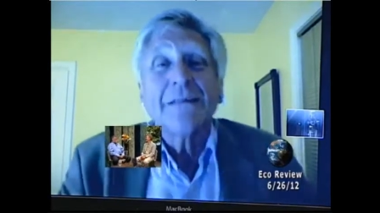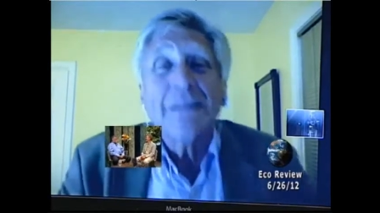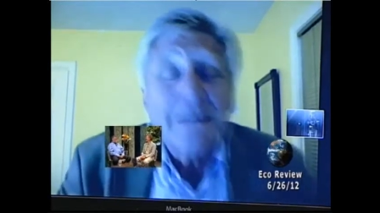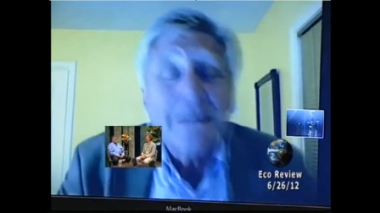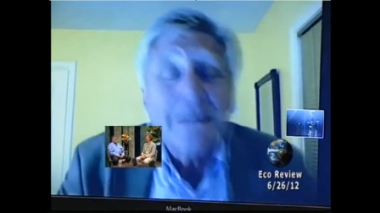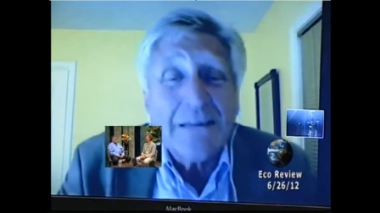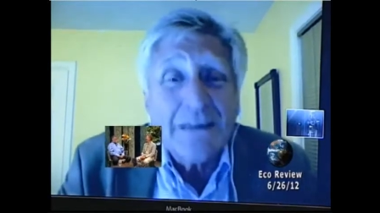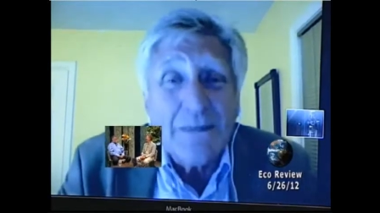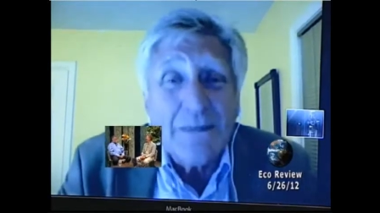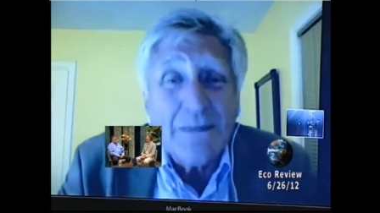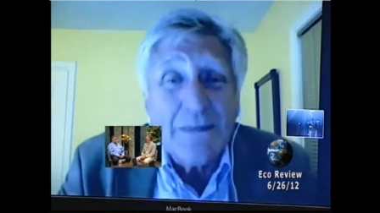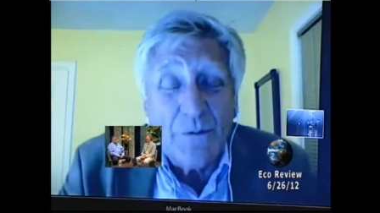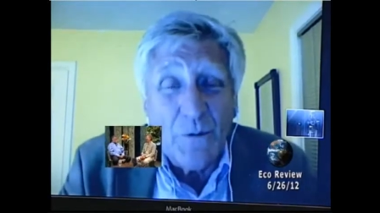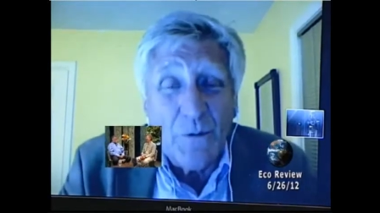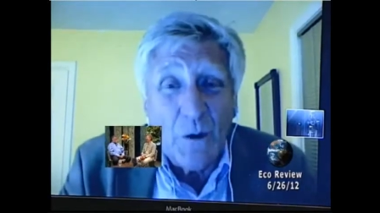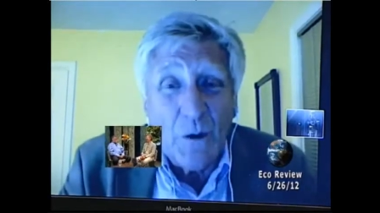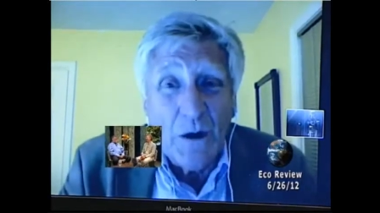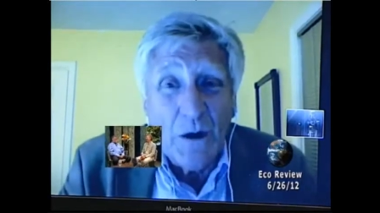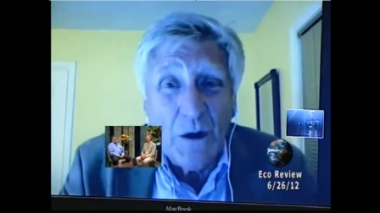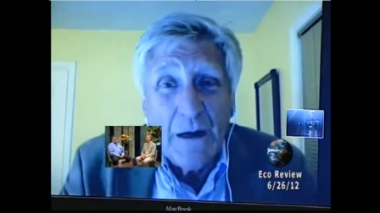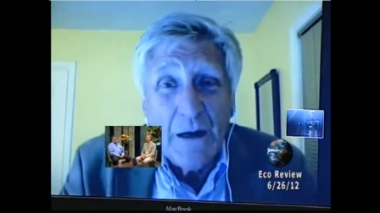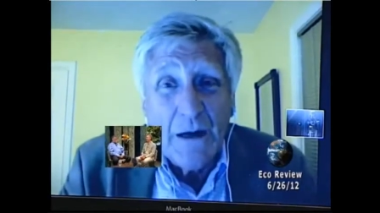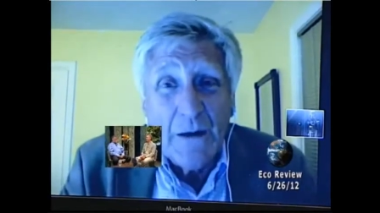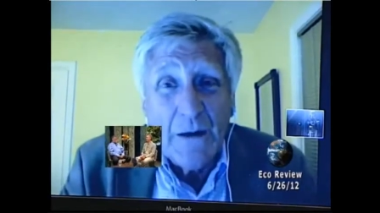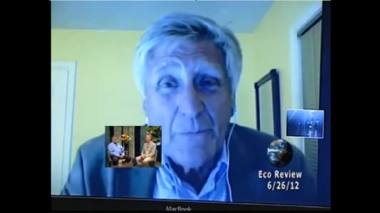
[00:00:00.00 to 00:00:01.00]
said before,
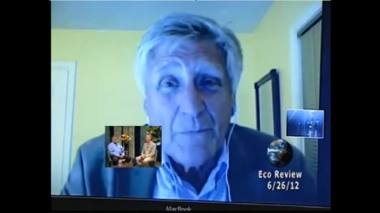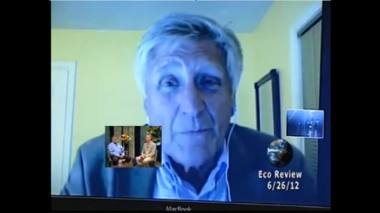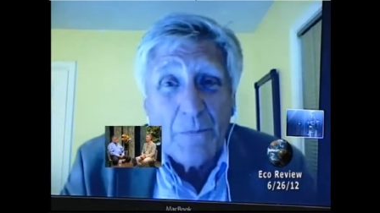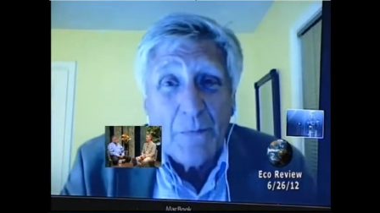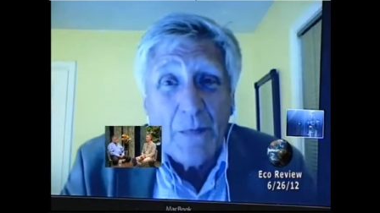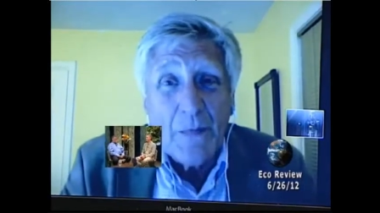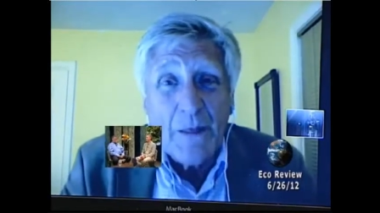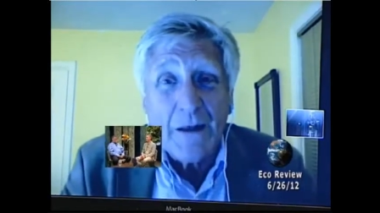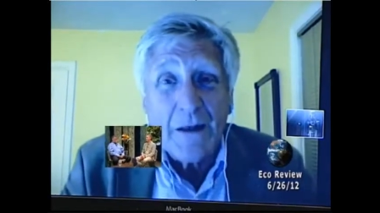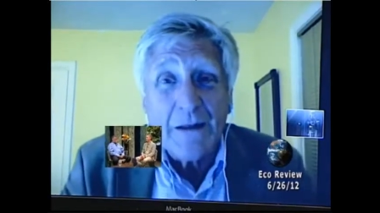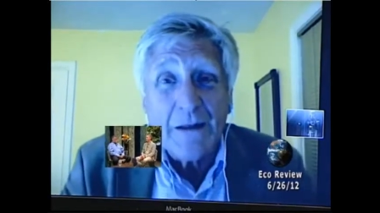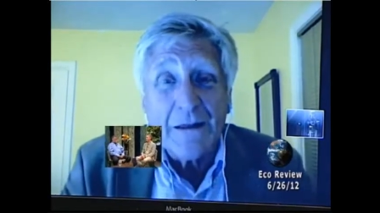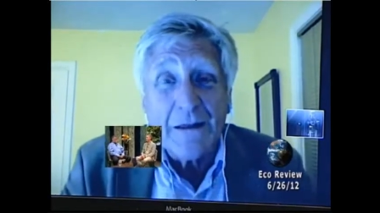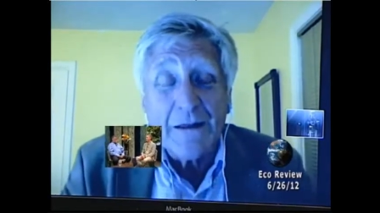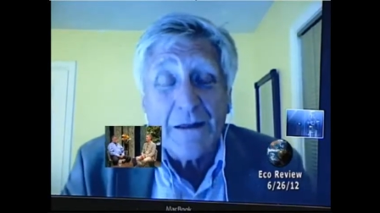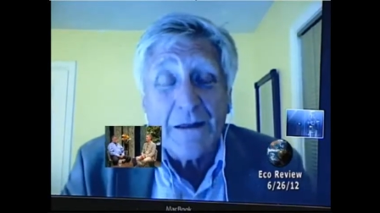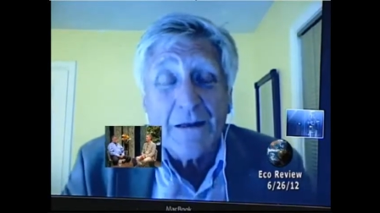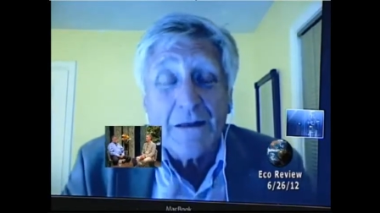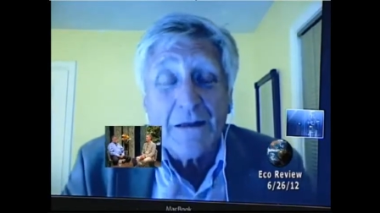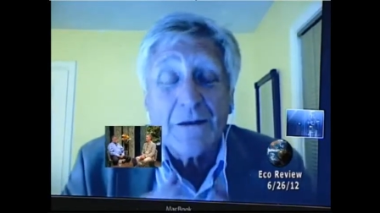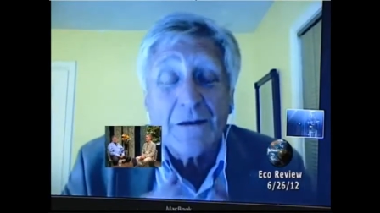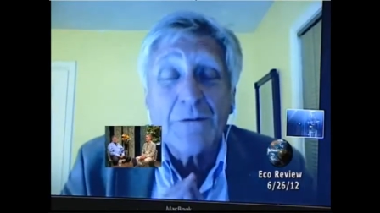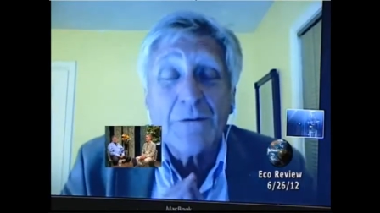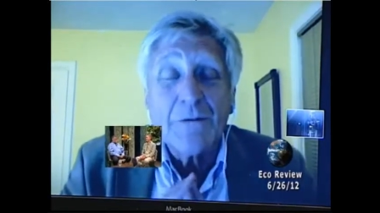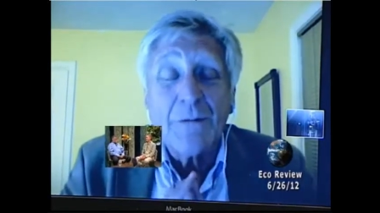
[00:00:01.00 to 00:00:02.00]
they,
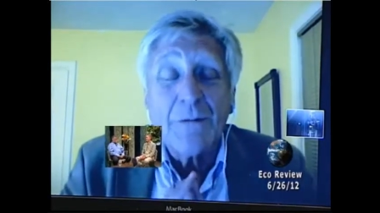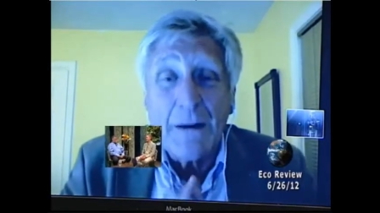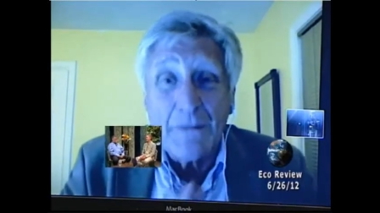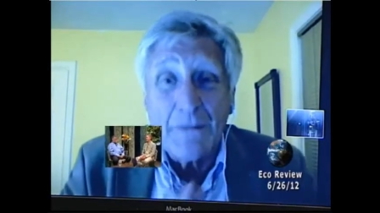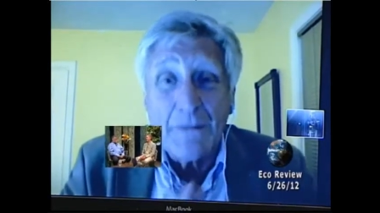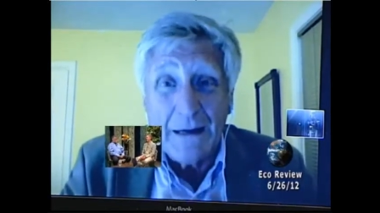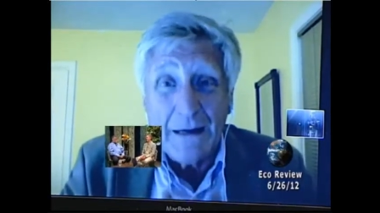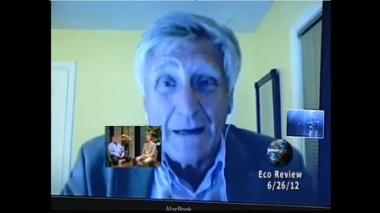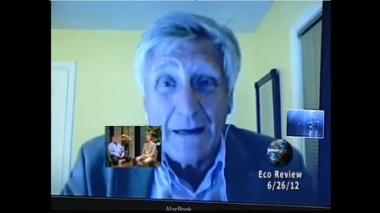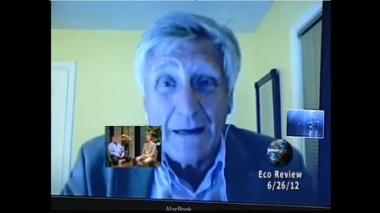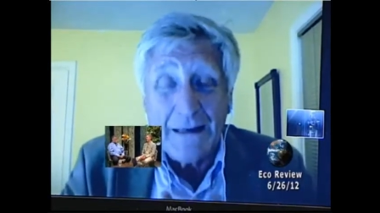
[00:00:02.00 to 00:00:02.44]
to my mind, the